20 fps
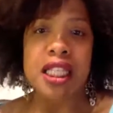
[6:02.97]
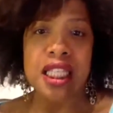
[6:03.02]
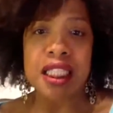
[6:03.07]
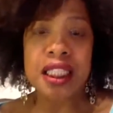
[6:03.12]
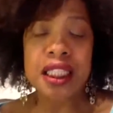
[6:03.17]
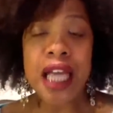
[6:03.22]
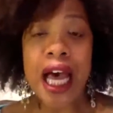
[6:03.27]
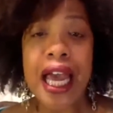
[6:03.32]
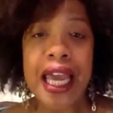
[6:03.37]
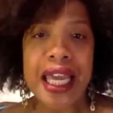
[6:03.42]
to
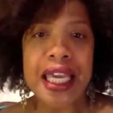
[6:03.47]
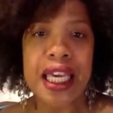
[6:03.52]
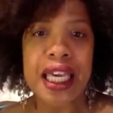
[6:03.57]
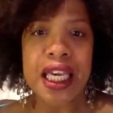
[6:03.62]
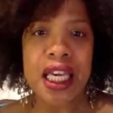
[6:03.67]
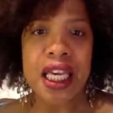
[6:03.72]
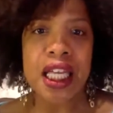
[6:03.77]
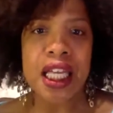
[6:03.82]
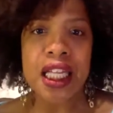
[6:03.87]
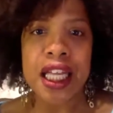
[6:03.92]
like
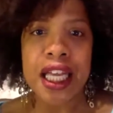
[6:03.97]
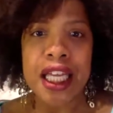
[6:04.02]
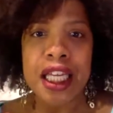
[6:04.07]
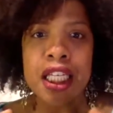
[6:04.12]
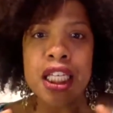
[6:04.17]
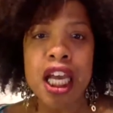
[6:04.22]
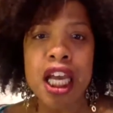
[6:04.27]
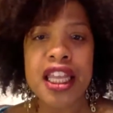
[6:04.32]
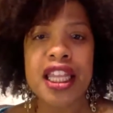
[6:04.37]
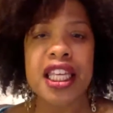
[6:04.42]

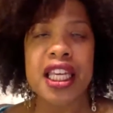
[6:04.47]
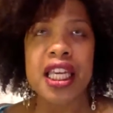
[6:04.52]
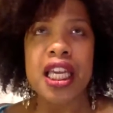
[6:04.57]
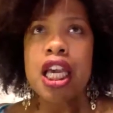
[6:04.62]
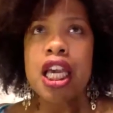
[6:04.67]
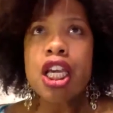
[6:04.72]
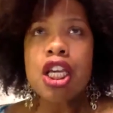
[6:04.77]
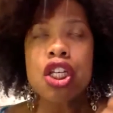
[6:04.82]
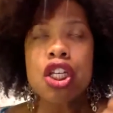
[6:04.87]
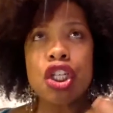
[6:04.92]
nothing.
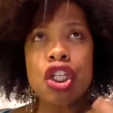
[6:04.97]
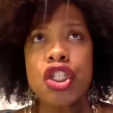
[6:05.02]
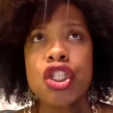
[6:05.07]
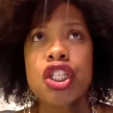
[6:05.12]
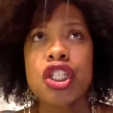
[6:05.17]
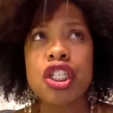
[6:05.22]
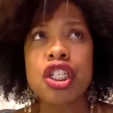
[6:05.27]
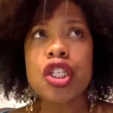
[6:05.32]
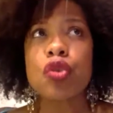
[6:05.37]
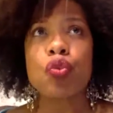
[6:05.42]
She
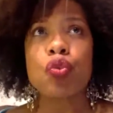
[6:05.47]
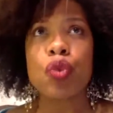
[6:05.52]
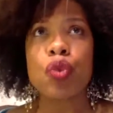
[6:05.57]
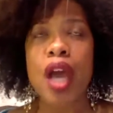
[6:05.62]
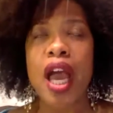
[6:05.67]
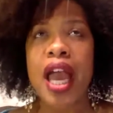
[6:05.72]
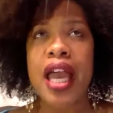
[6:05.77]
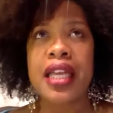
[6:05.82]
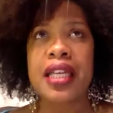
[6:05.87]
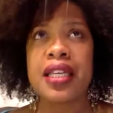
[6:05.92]
just is.
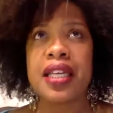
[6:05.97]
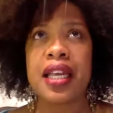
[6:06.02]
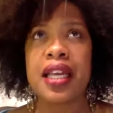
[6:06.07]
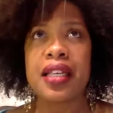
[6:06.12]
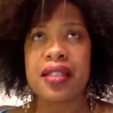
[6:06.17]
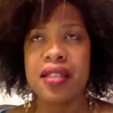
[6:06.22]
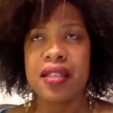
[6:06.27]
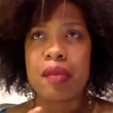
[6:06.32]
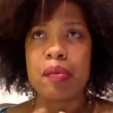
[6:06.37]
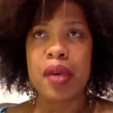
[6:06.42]
And as
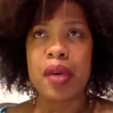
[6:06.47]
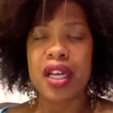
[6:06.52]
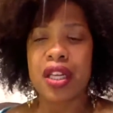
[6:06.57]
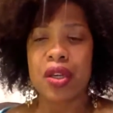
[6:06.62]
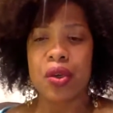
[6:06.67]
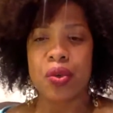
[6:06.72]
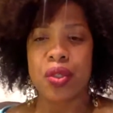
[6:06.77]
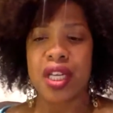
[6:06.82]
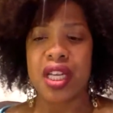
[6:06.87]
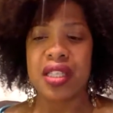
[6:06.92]
somebody who
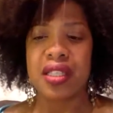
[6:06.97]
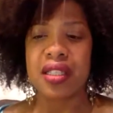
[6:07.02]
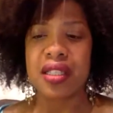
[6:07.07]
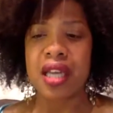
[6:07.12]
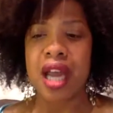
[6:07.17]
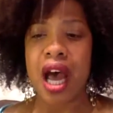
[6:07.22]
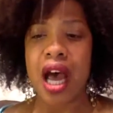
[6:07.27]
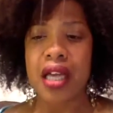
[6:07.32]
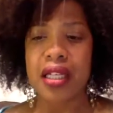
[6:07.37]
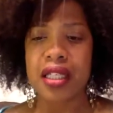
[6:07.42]
tends
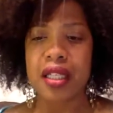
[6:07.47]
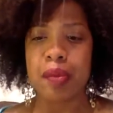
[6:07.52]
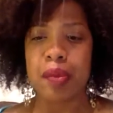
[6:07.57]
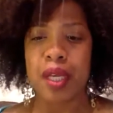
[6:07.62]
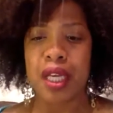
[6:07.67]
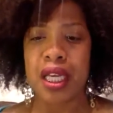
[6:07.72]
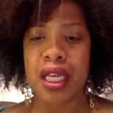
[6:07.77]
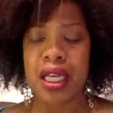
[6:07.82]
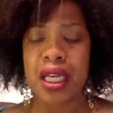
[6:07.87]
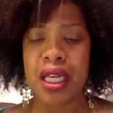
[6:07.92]
not to
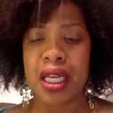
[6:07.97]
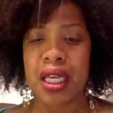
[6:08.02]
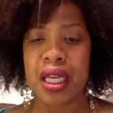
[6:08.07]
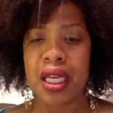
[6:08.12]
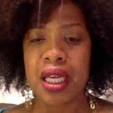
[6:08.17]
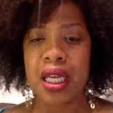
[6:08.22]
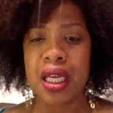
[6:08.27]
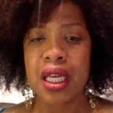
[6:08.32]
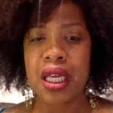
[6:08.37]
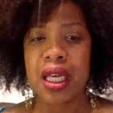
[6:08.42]
be
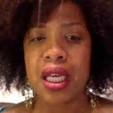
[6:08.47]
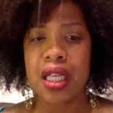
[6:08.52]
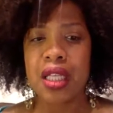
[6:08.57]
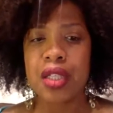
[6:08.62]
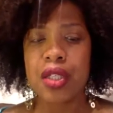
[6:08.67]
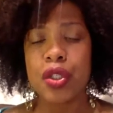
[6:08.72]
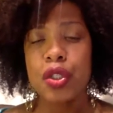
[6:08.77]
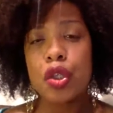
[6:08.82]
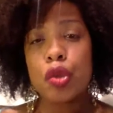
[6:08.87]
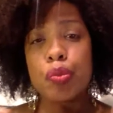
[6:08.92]

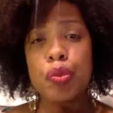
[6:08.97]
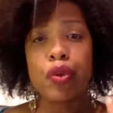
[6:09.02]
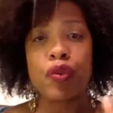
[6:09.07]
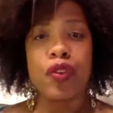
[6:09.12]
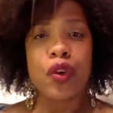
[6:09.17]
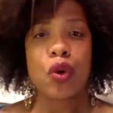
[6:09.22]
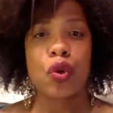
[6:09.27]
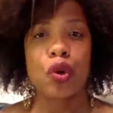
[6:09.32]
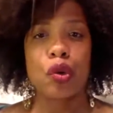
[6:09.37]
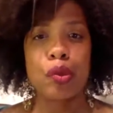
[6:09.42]
super
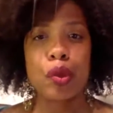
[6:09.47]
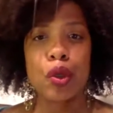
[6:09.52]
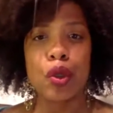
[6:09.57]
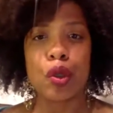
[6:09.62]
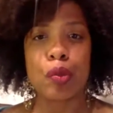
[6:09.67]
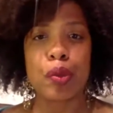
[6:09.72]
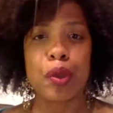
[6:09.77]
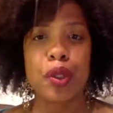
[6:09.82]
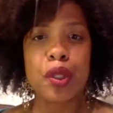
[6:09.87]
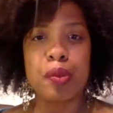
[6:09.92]
vulnerable or
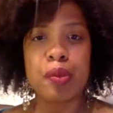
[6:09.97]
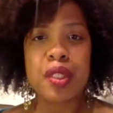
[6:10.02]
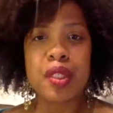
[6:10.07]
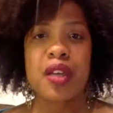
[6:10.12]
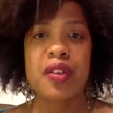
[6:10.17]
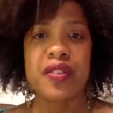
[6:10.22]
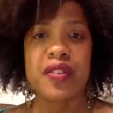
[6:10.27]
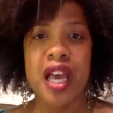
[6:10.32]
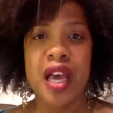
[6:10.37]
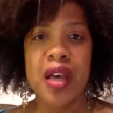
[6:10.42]
put
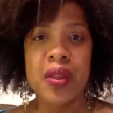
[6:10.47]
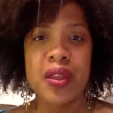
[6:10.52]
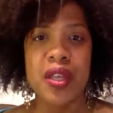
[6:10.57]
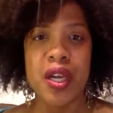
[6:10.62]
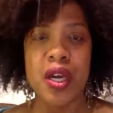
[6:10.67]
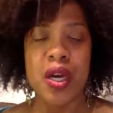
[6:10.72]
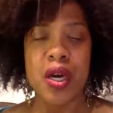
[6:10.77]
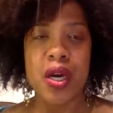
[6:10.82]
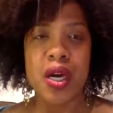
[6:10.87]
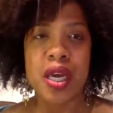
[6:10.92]
themselves out
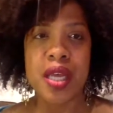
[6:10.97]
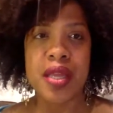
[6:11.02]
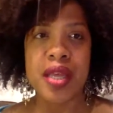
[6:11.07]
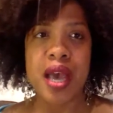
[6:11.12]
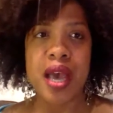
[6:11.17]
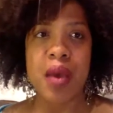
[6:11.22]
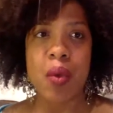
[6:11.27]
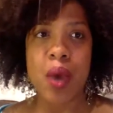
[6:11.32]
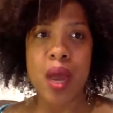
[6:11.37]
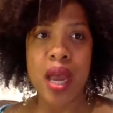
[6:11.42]
there in
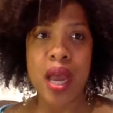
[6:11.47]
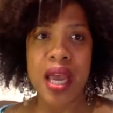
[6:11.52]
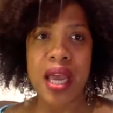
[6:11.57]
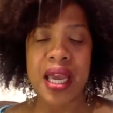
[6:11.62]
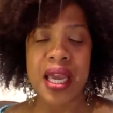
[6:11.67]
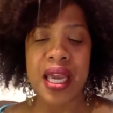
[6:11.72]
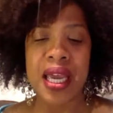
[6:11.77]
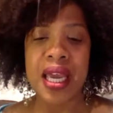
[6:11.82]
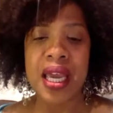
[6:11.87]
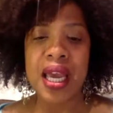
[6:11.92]
that
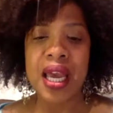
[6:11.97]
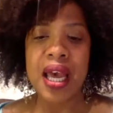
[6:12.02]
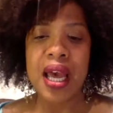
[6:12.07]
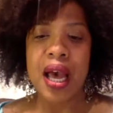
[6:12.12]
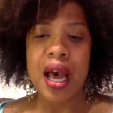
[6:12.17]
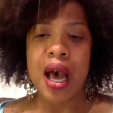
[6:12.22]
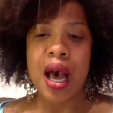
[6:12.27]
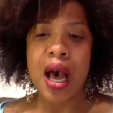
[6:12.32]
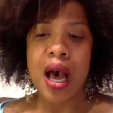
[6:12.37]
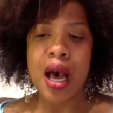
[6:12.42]
way,
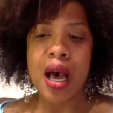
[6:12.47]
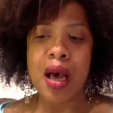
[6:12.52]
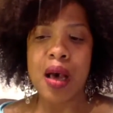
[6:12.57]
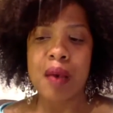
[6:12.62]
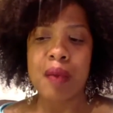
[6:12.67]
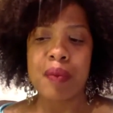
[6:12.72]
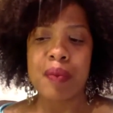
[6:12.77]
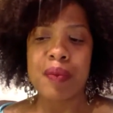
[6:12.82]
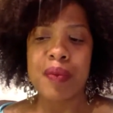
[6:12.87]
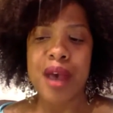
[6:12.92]

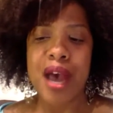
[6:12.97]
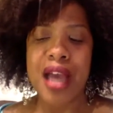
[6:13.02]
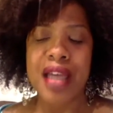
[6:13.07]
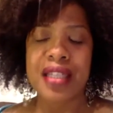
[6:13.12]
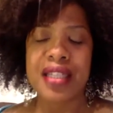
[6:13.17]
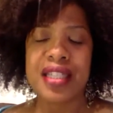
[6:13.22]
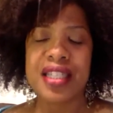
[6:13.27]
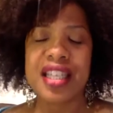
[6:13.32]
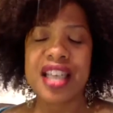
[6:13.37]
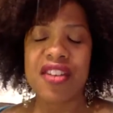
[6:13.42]
I
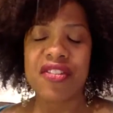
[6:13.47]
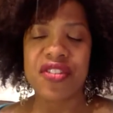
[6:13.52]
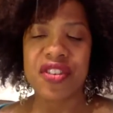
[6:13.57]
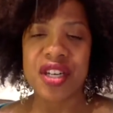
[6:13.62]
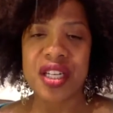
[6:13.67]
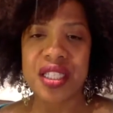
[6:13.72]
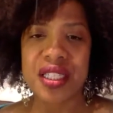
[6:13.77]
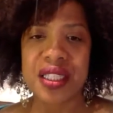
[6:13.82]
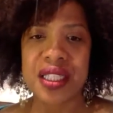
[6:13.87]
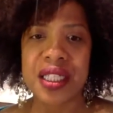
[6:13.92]

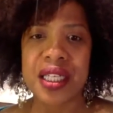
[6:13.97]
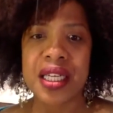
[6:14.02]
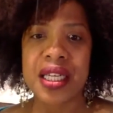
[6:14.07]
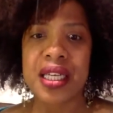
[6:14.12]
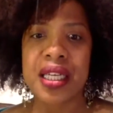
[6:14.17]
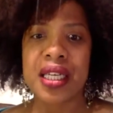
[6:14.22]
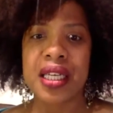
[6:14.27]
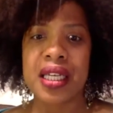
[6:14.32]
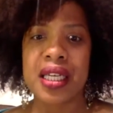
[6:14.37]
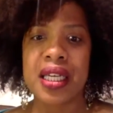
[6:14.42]

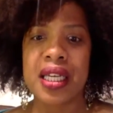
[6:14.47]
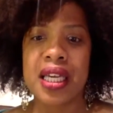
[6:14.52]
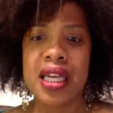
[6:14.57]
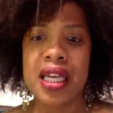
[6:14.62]
definitely